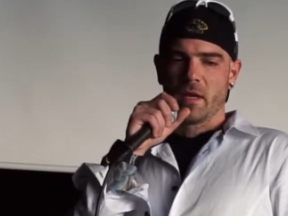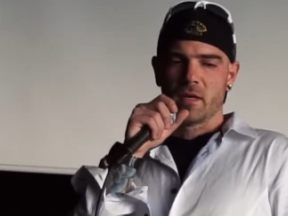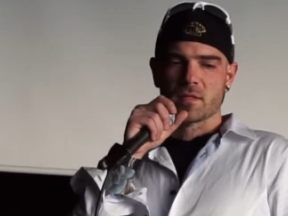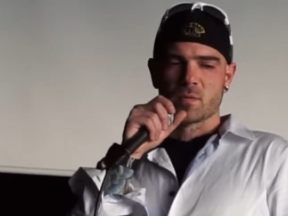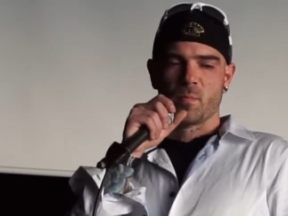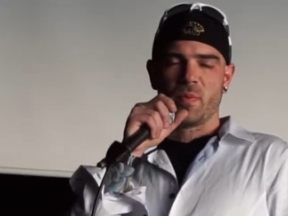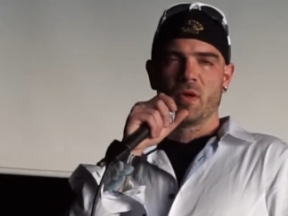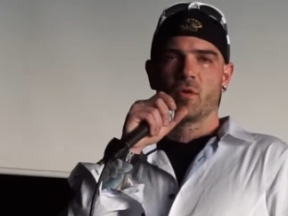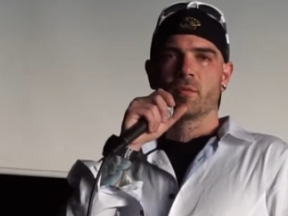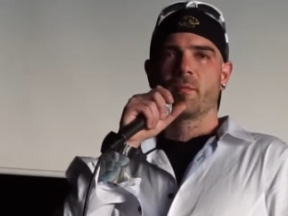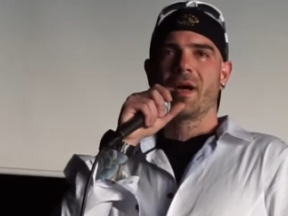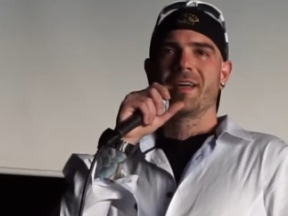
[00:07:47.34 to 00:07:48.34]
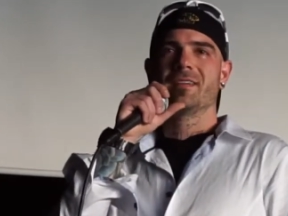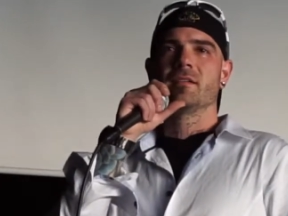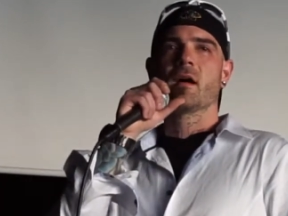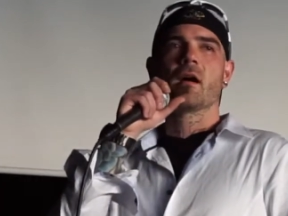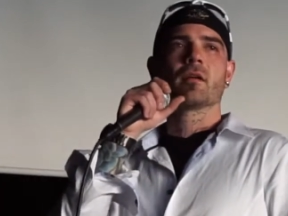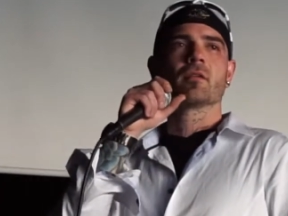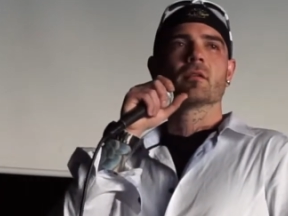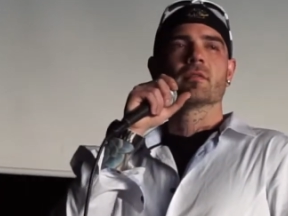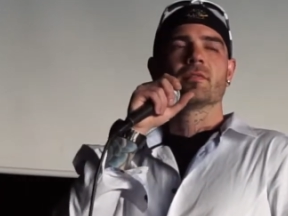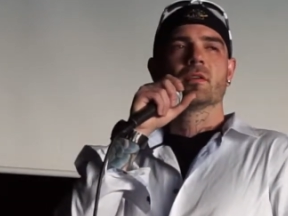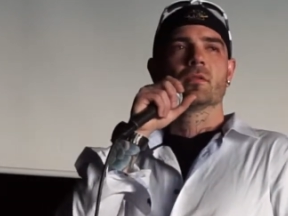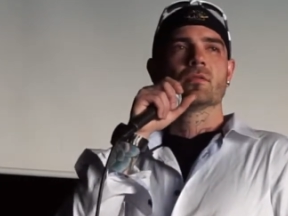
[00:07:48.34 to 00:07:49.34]
has built my daughter a
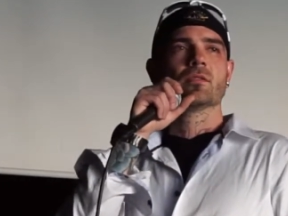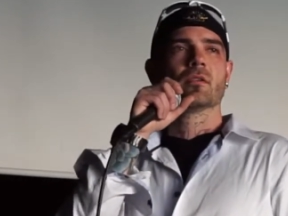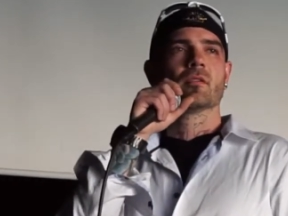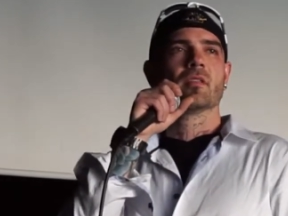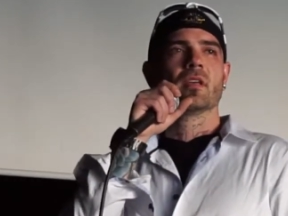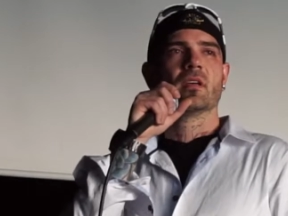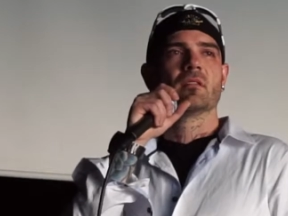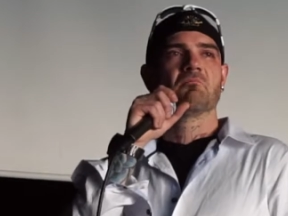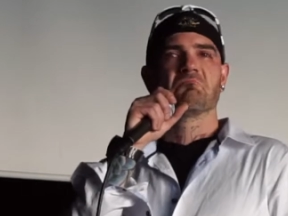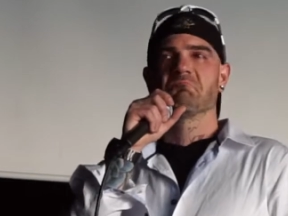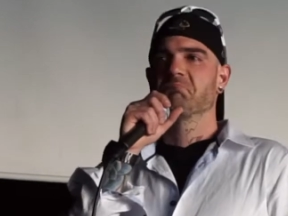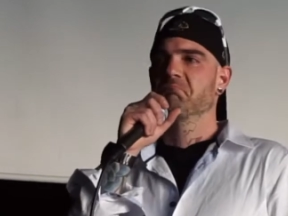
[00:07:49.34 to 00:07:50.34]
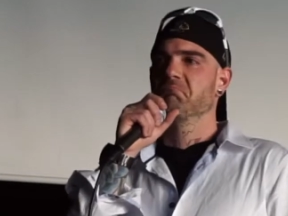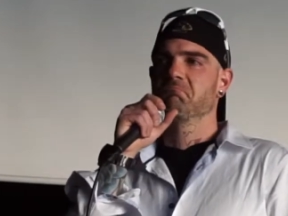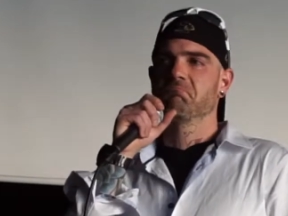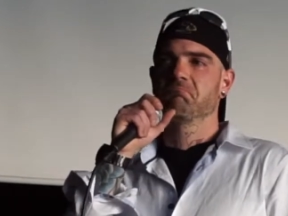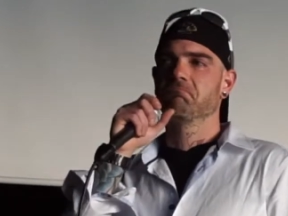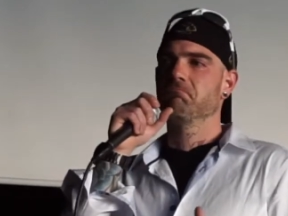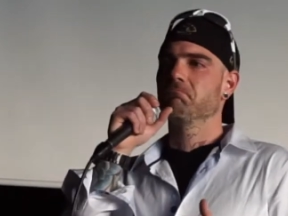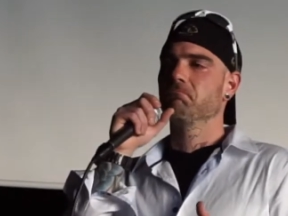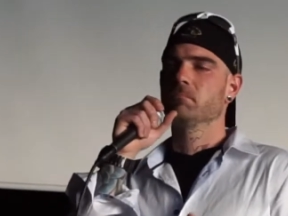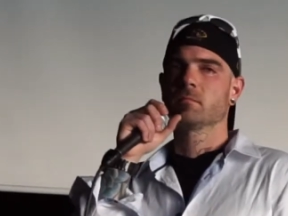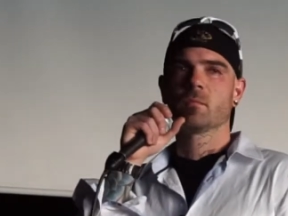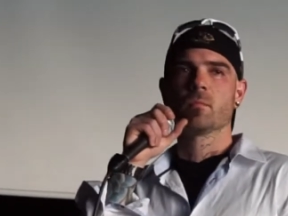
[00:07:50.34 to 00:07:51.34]
future that
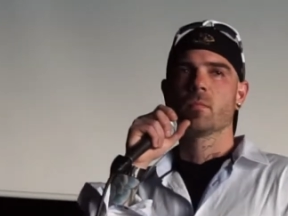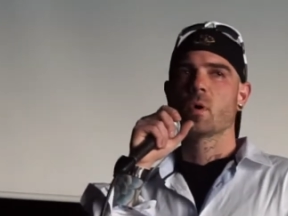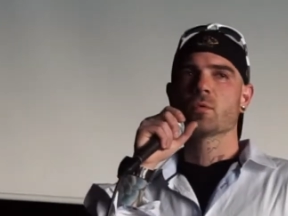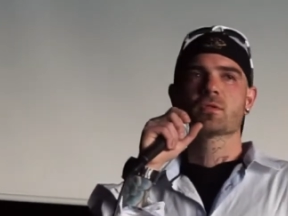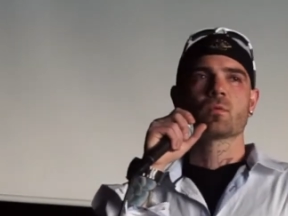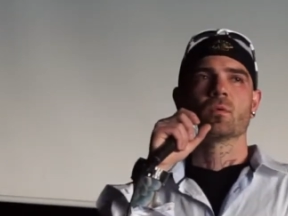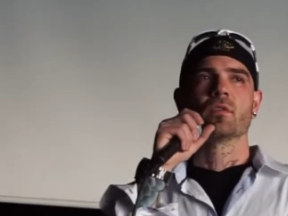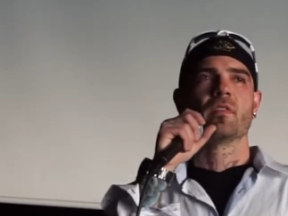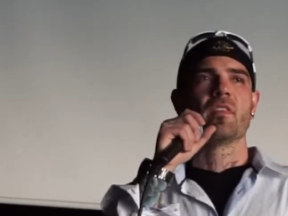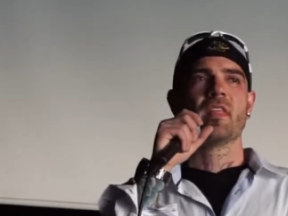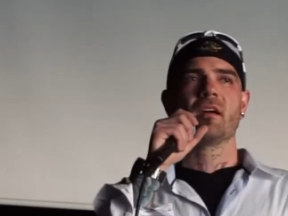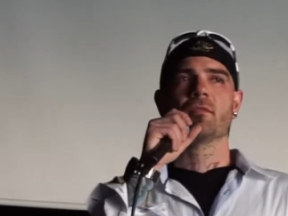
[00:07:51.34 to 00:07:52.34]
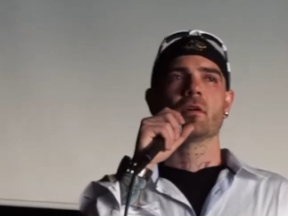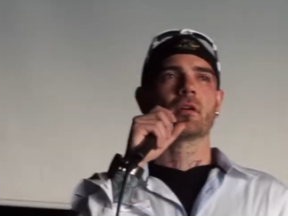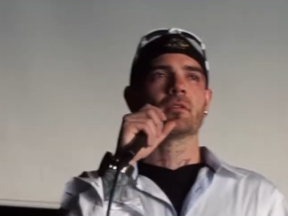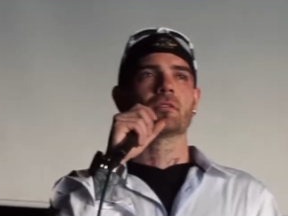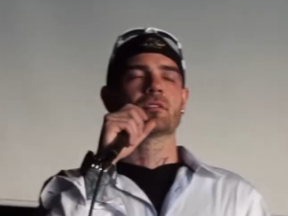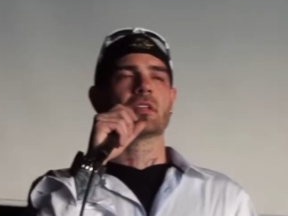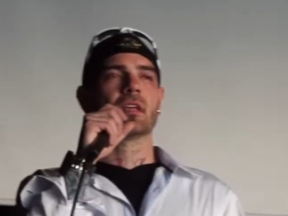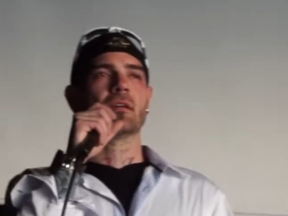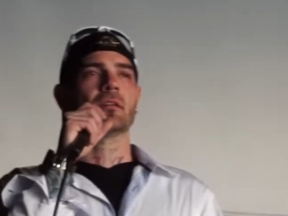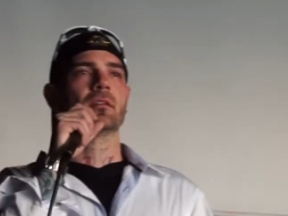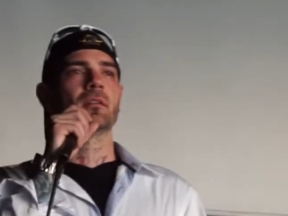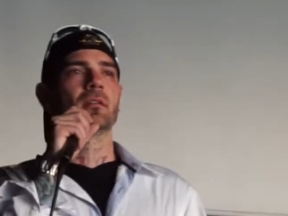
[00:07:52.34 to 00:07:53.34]
most will never understand.